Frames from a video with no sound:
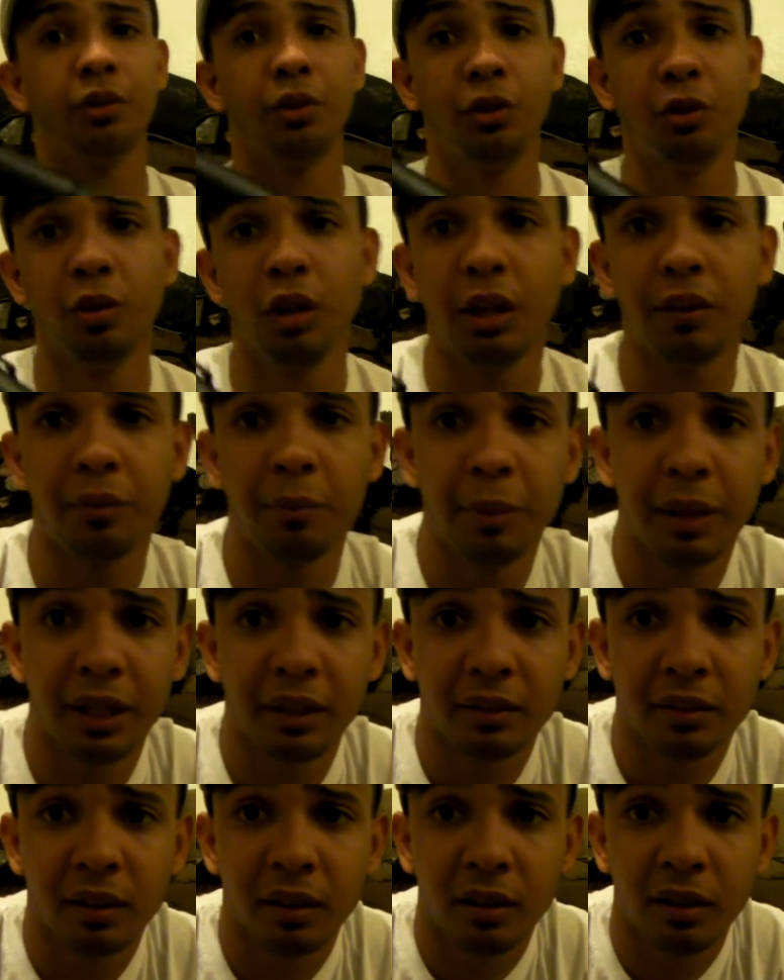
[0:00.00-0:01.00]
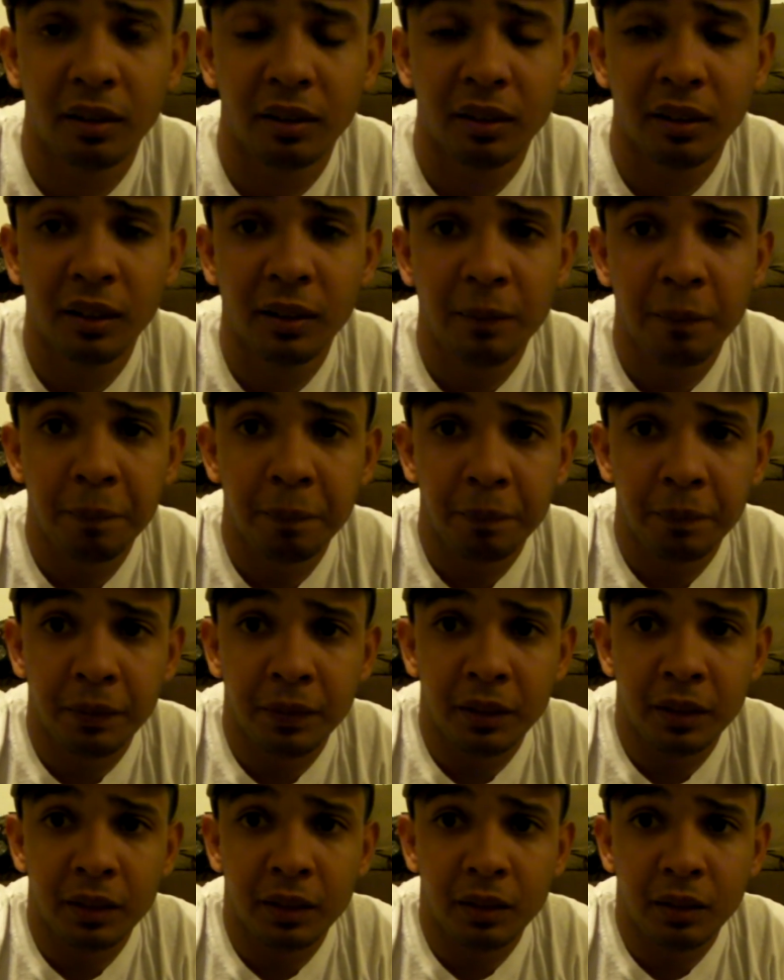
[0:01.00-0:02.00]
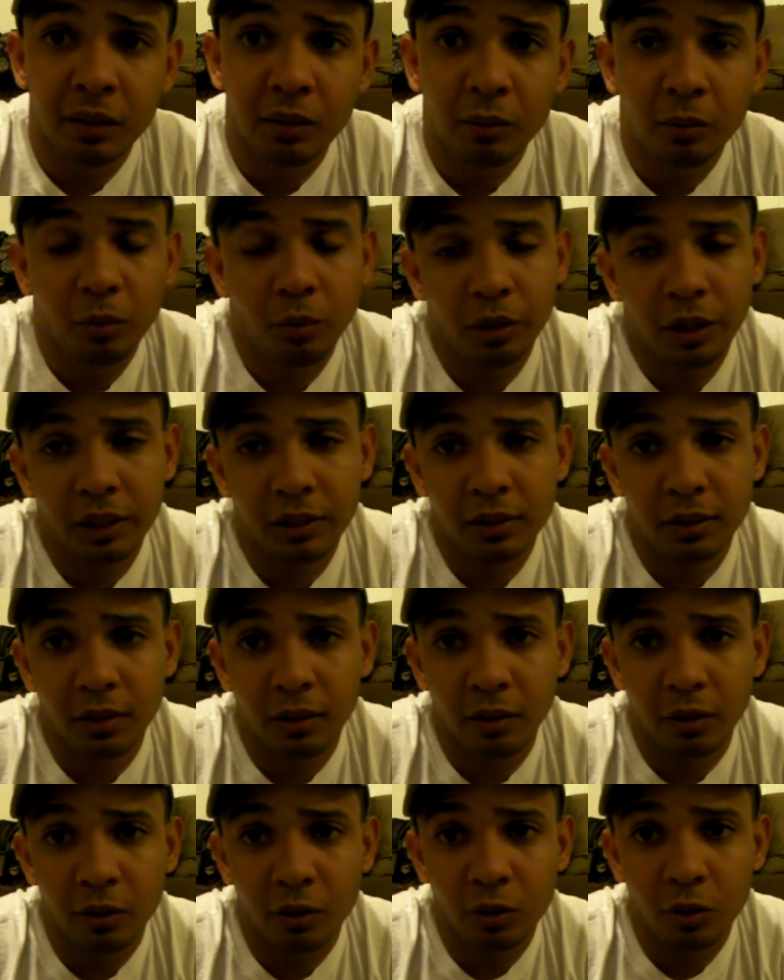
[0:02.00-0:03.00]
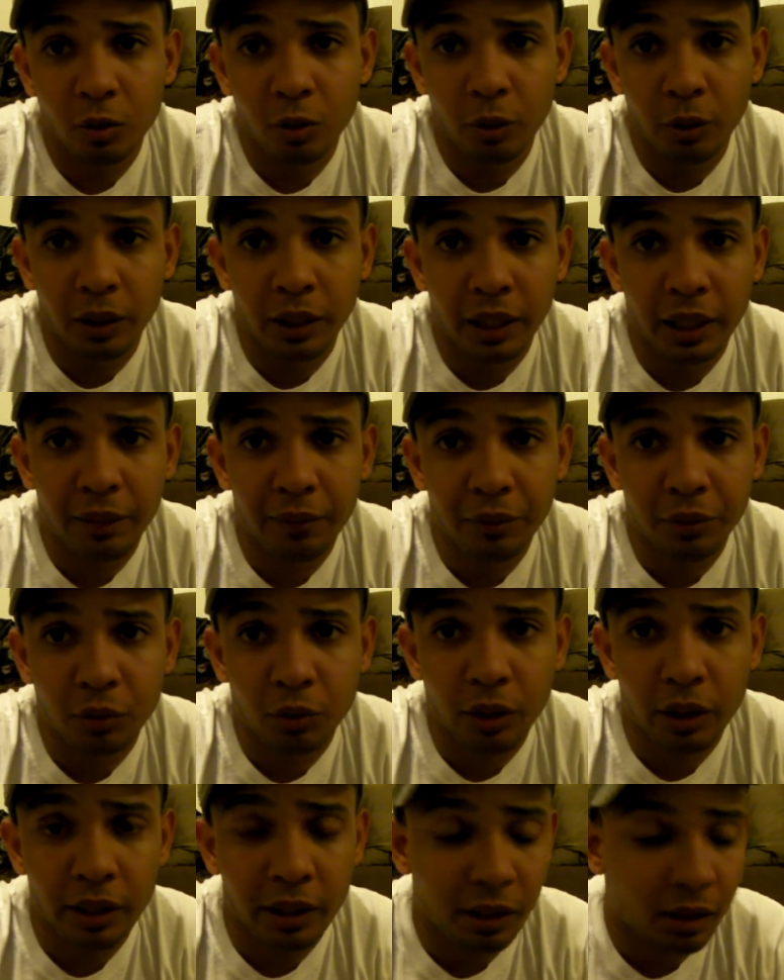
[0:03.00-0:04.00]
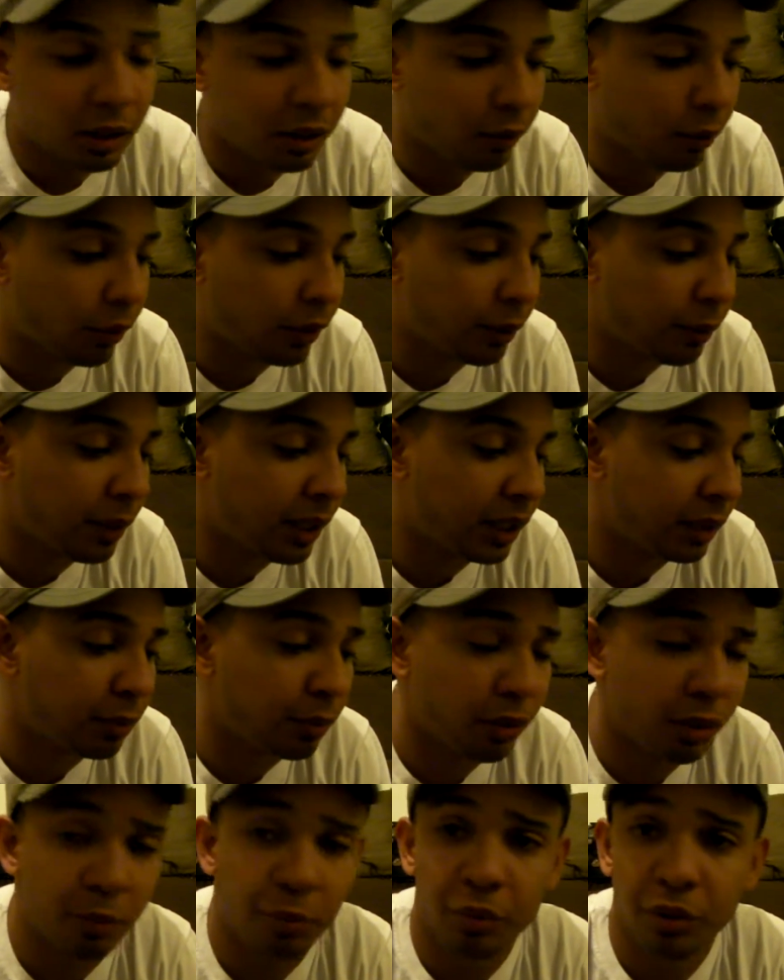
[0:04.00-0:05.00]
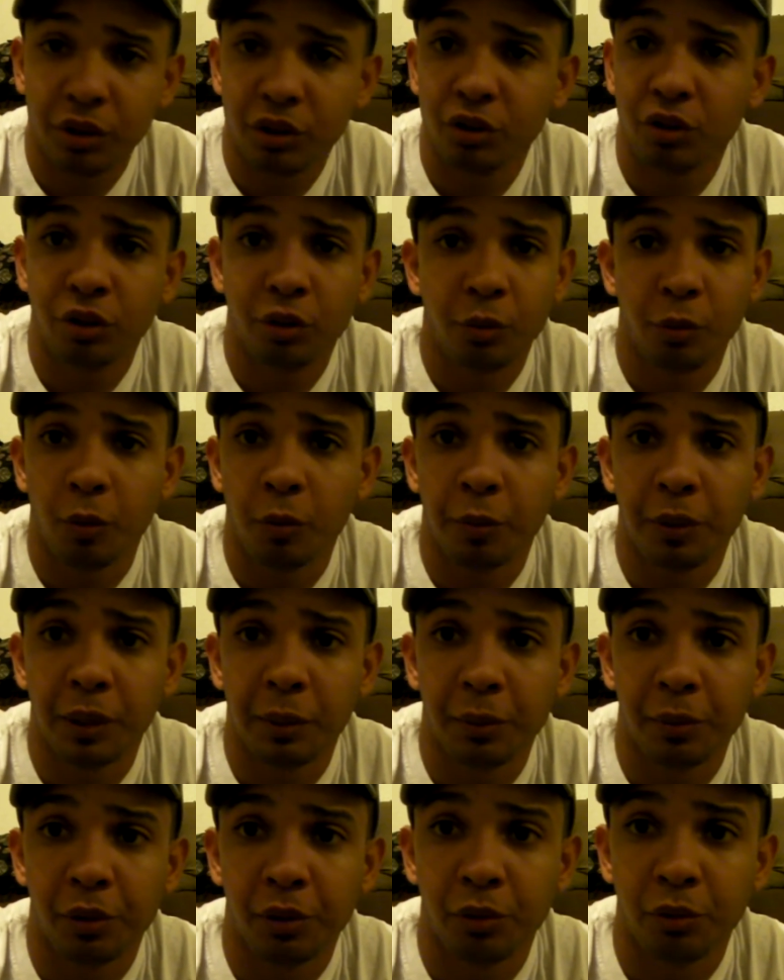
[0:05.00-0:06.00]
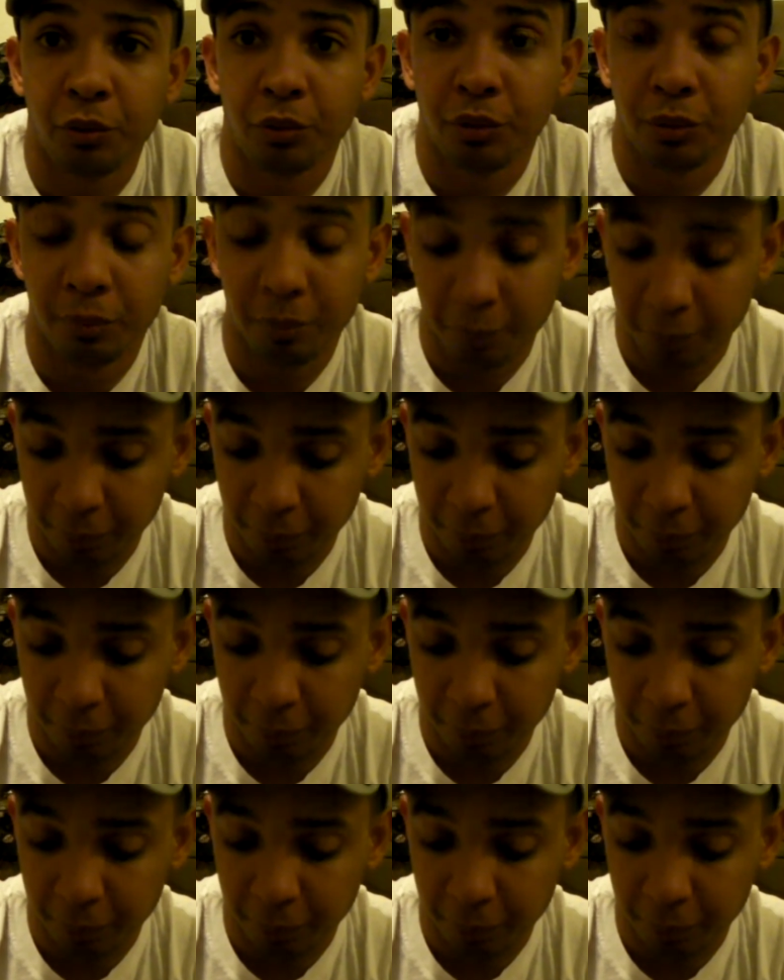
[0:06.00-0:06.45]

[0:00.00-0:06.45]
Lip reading: you do have a mask on, well, that's another story. I haven't tried it on with the mask, but I'm pretty sure you won't be able to use it.